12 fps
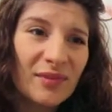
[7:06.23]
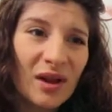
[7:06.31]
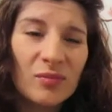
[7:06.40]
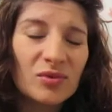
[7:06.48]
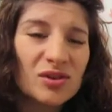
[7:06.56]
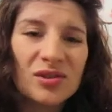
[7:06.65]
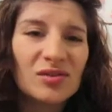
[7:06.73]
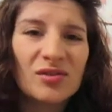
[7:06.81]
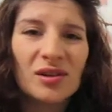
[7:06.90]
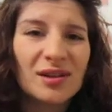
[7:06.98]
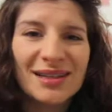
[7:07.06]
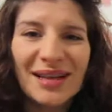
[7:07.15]
I'm just
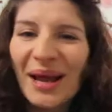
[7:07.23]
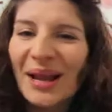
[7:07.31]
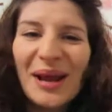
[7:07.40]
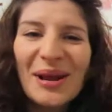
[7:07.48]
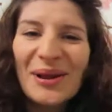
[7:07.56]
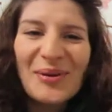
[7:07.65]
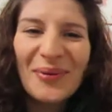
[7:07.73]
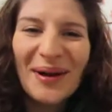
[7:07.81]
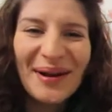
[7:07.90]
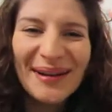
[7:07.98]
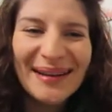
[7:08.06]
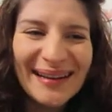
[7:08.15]
not going to tell
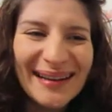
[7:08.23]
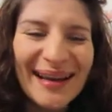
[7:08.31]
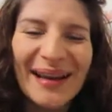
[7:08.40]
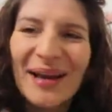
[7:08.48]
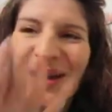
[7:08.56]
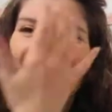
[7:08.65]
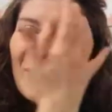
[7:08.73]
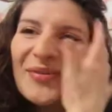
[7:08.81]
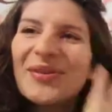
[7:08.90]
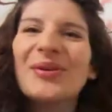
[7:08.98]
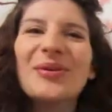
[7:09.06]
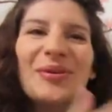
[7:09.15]
anyone if
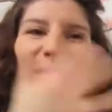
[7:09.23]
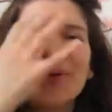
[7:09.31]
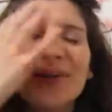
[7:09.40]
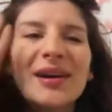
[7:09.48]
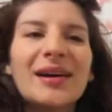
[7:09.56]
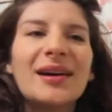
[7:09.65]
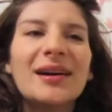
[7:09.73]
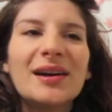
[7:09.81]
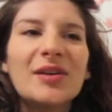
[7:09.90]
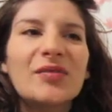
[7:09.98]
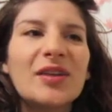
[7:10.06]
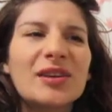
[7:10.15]
they
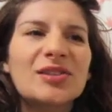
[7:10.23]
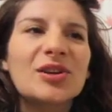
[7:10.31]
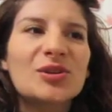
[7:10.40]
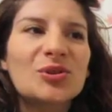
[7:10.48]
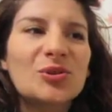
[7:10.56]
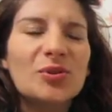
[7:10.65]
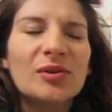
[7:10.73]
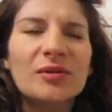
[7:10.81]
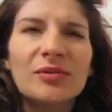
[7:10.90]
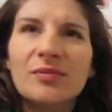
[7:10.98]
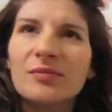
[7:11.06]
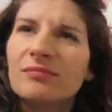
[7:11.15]
don't sort
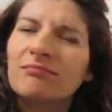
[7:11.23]
of